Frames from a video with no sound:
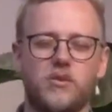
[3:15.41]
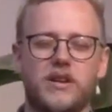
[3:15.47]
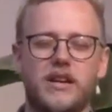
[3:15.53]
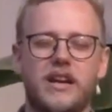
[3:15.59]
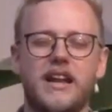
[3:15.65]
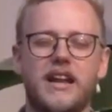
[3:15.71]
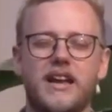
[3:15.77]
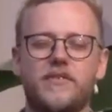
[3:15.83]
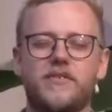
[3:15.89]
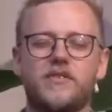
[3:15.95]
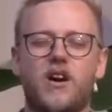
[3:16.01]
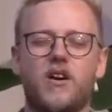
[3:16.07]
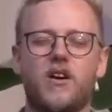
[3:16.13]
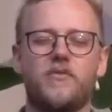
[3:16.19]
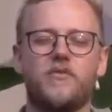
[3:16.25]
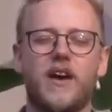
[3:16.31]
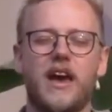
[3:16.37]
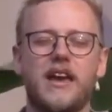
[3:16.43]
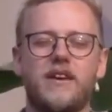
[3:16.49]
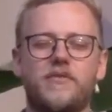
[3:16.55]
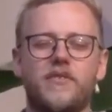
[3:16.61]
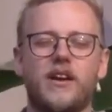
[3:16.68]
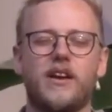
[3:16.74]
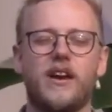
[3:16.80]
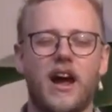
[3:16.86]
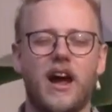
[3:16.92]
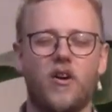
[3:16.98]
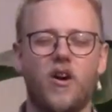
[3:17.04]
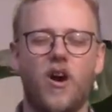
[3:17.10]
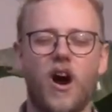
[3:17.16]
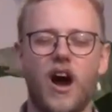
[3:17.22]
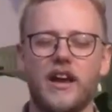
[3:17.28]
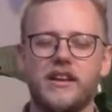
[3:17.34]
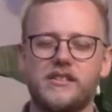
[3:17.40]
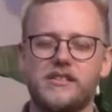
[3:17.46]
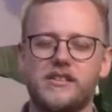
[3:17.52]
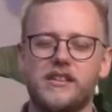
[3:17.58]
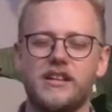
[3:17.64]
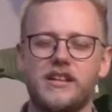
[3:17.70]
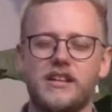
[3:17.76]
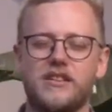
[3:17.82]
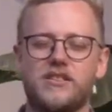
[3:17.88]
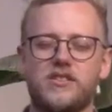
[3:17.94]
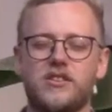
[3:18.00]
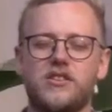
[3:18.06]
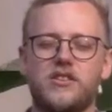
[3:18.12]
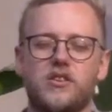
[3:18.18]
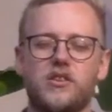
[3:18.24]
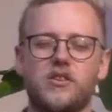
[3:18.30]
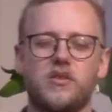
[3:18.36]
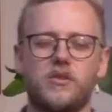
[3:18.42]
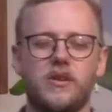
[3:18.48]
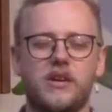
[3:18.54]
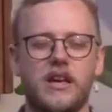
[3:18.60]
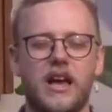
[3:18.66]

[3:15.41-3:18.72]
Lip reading: would lift our faith and our eyes to you